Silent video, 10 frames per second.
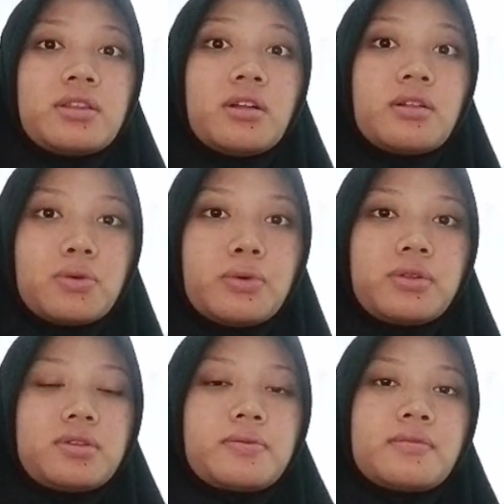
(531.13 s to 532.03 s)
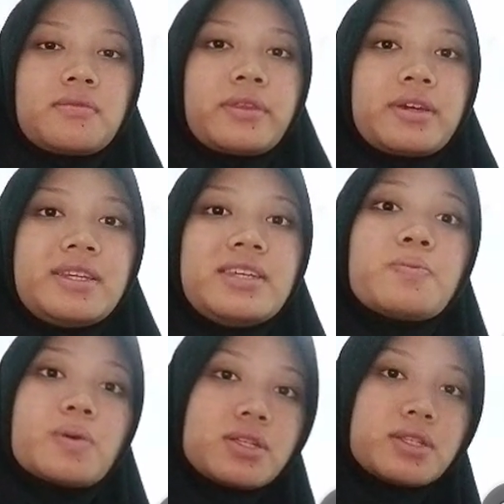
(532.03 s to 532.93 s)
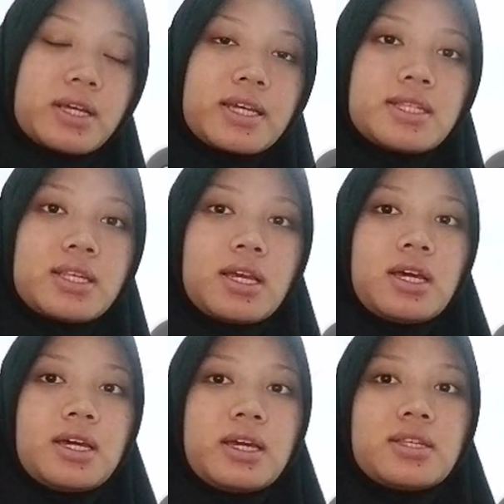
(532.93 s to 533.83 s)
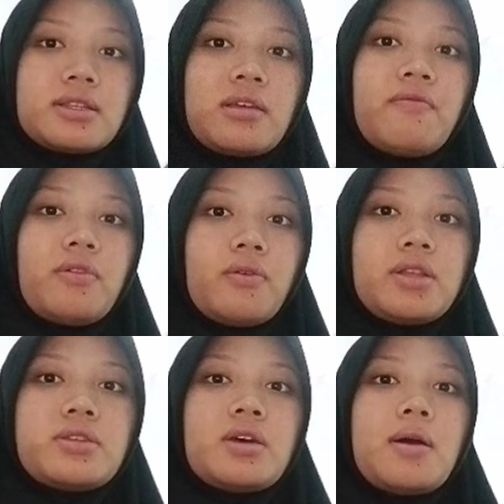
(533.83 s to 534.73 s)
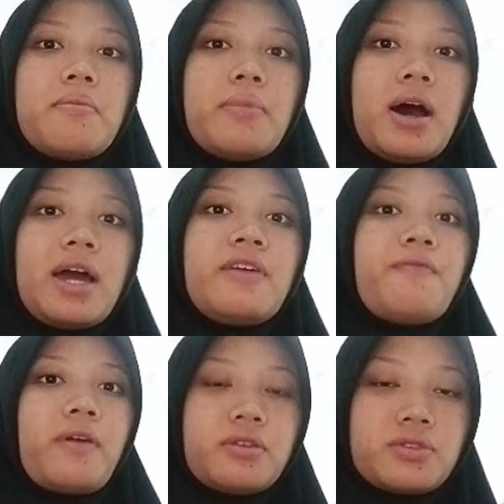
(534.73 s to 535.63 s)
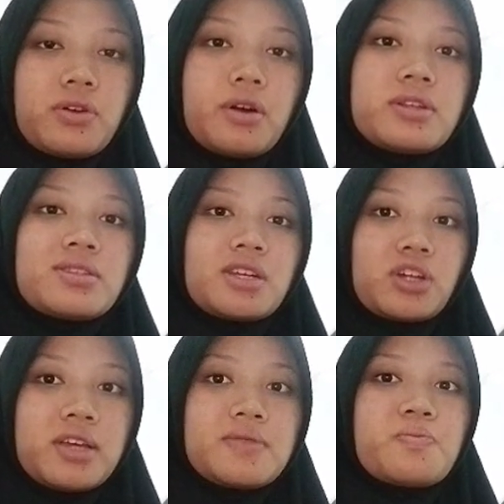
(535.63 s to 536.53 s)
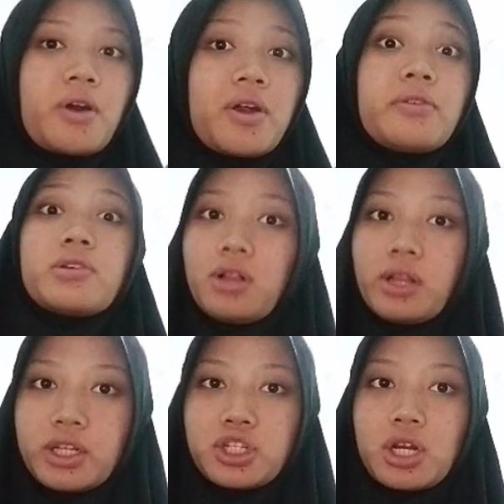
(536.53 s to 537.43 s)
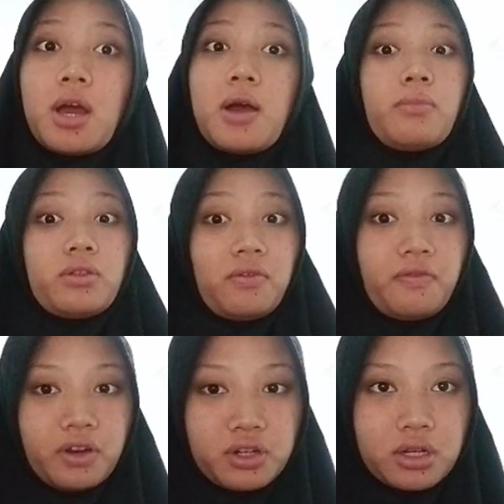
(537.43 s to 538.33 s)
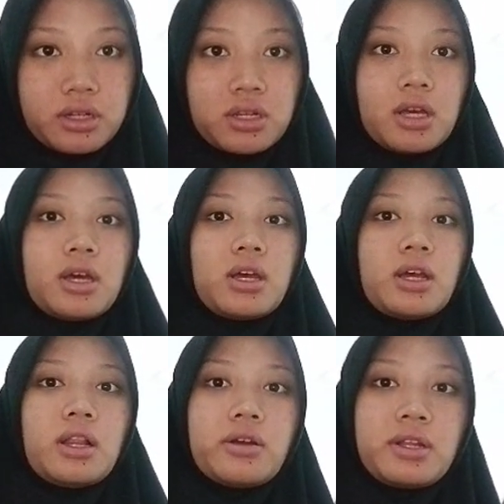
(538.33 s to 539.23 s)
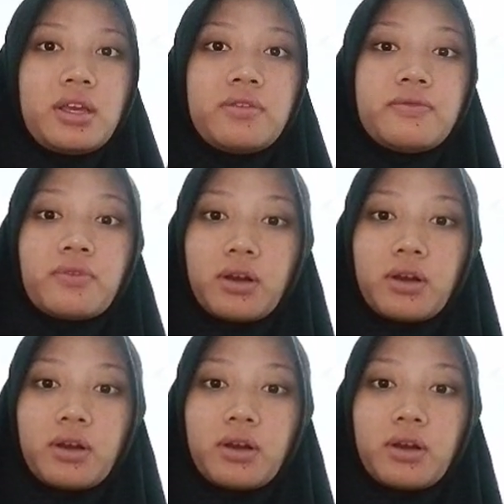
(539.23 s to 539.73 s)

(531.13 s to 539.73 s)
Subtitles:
This process is influenced by factors such as prior knowledge, motivation, learning environment, and